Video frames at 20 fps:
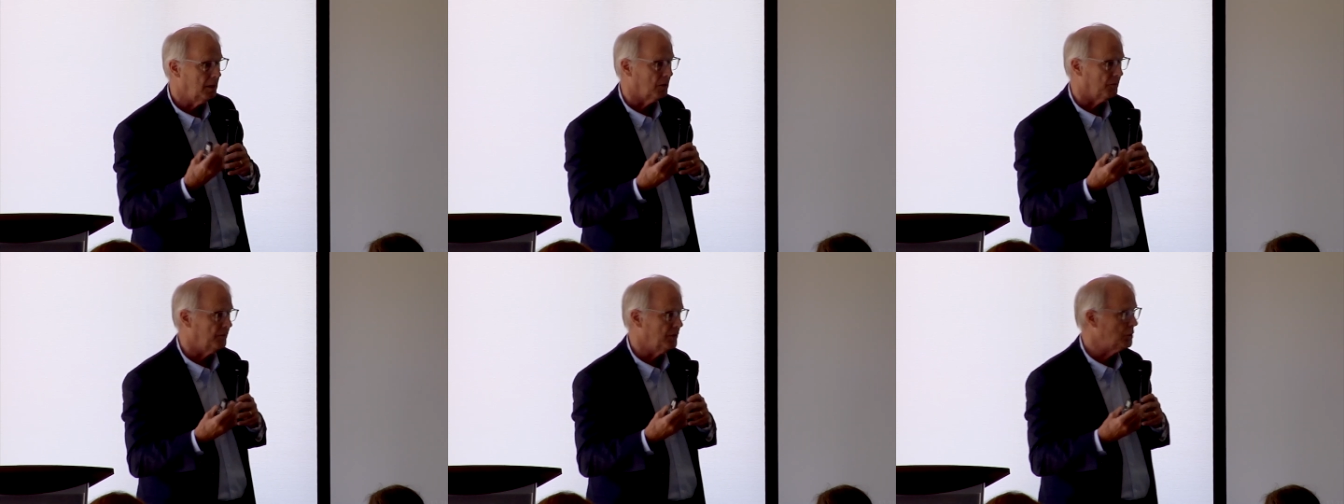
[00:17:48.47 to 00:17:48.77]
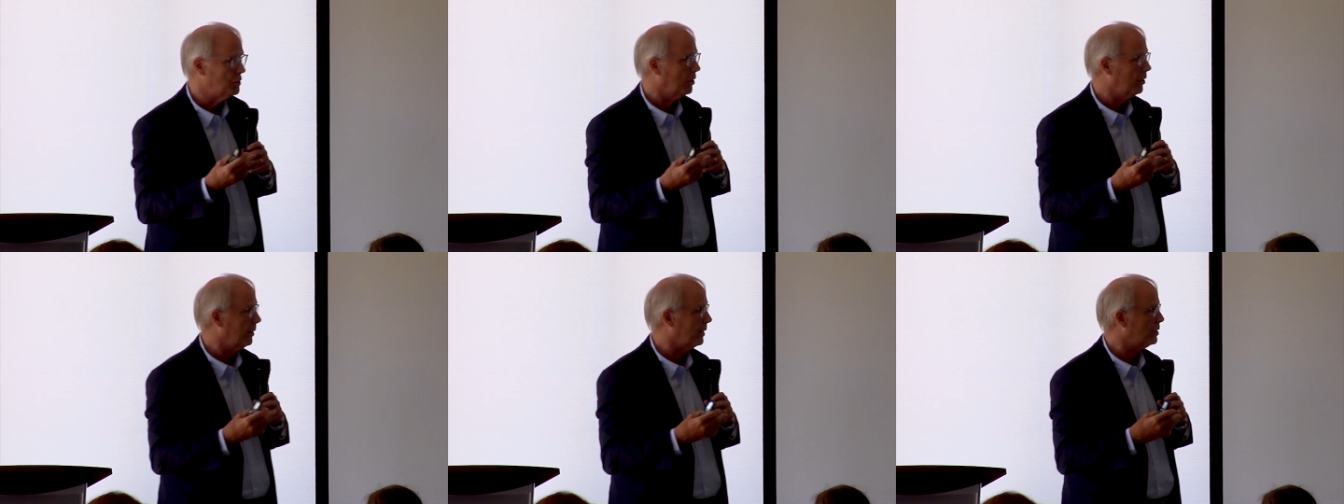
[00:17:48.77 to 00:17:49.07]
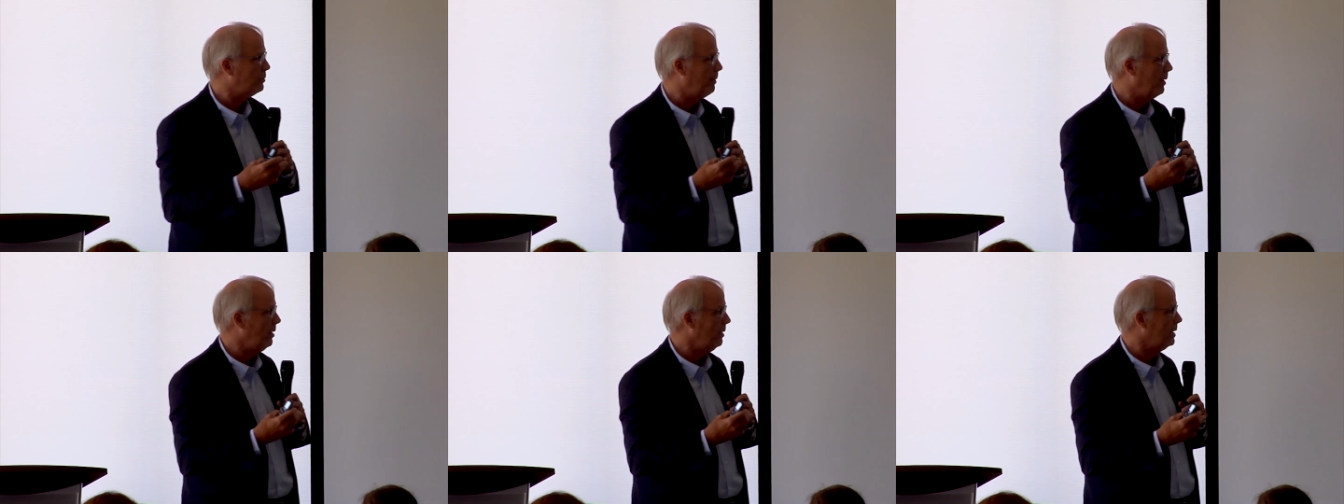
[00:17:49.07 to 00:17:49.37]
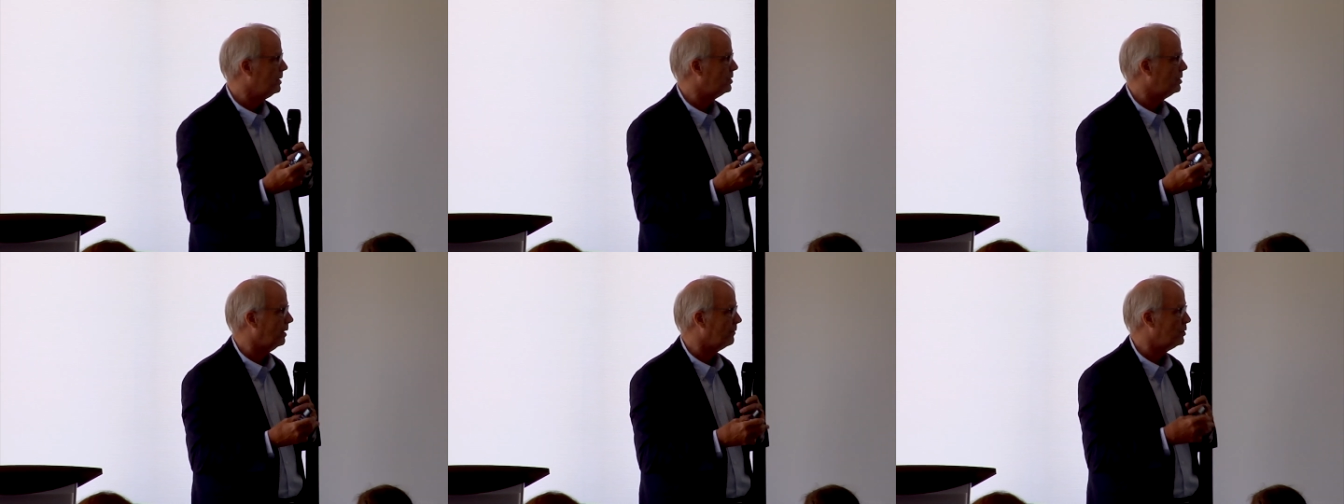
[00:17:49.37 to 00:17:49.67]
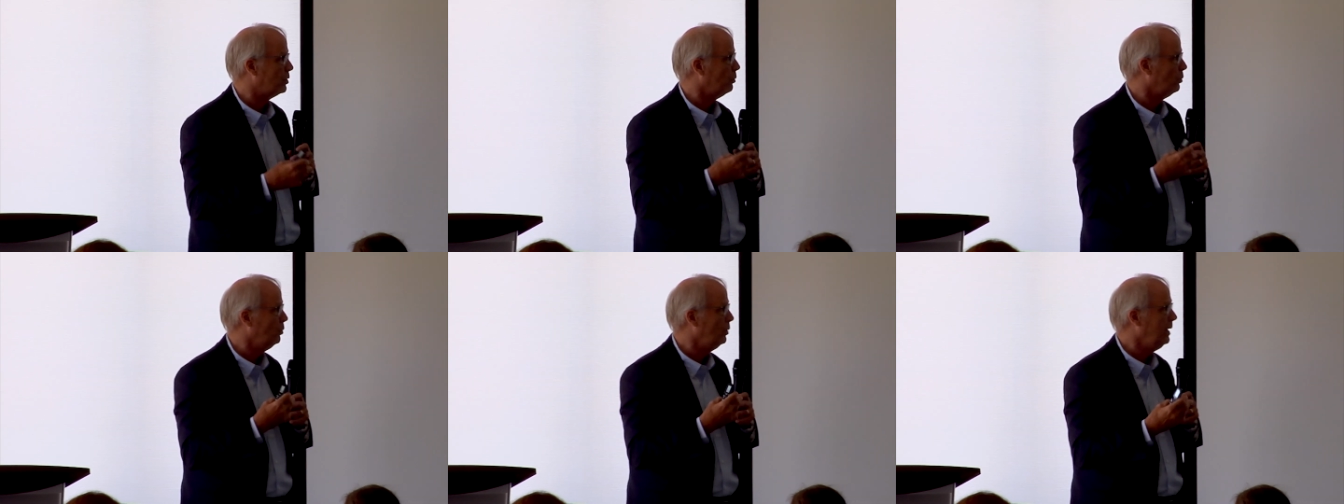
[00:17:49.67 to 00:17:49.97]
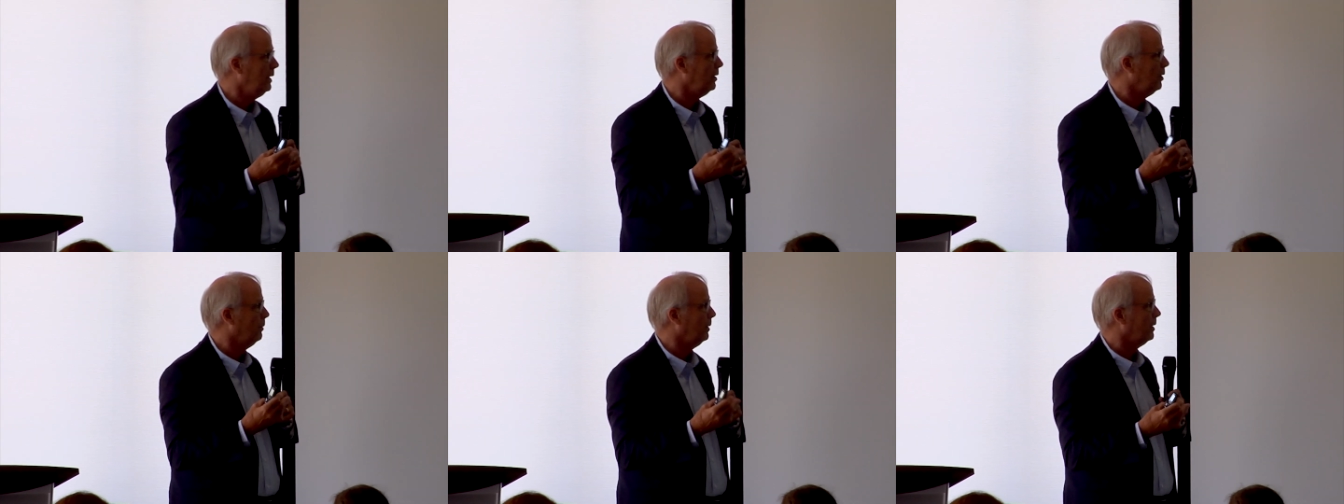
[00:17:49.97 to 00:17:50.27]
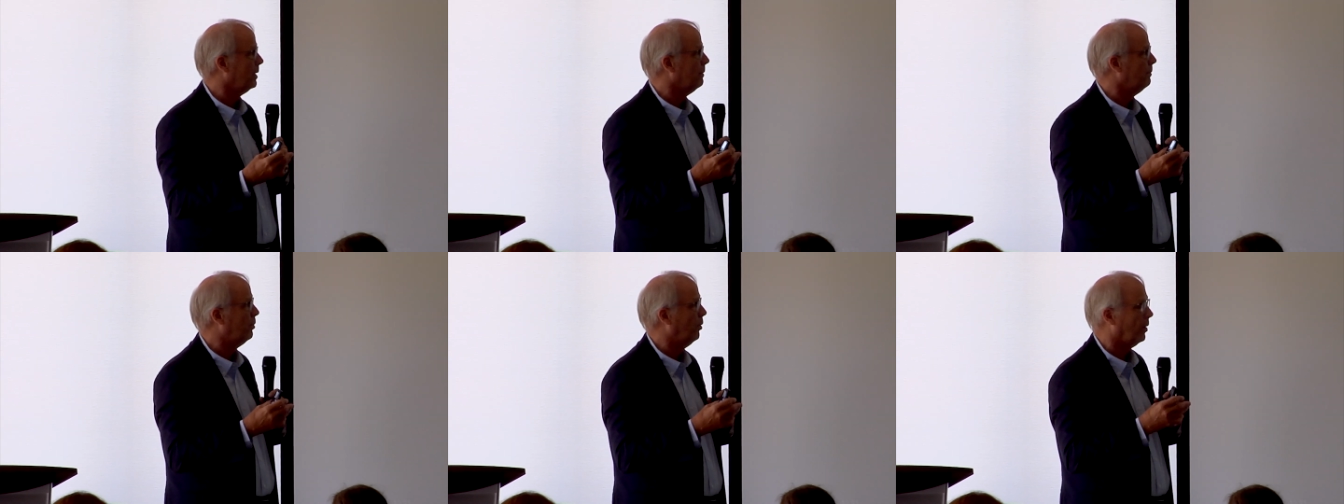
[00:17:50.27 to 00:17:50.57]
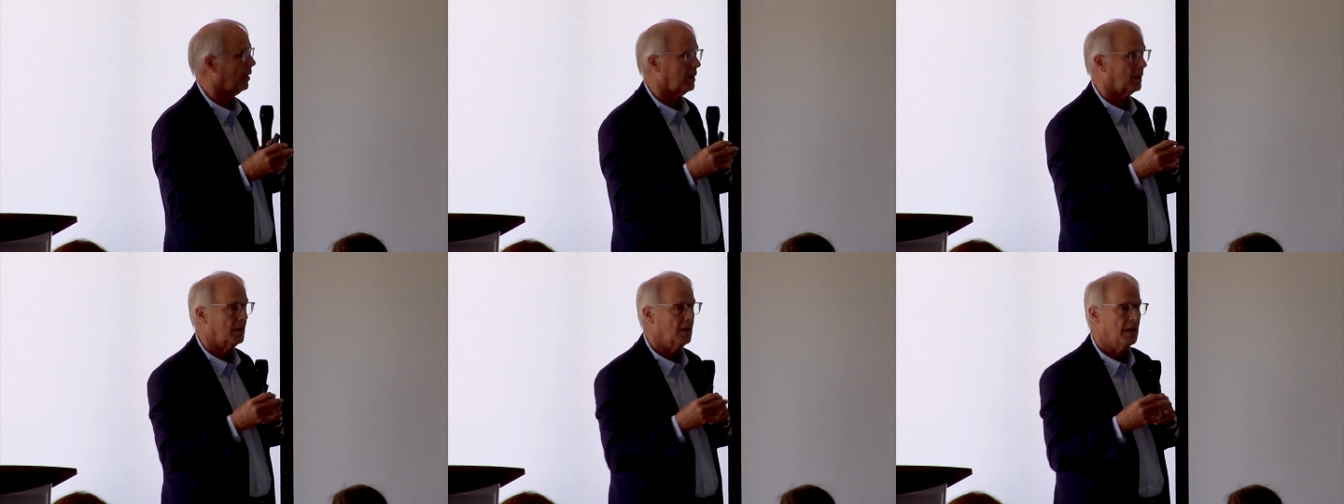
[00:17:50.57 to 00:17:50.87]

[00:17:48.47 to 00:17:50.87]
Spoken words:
visitor experience stuff is really, really important.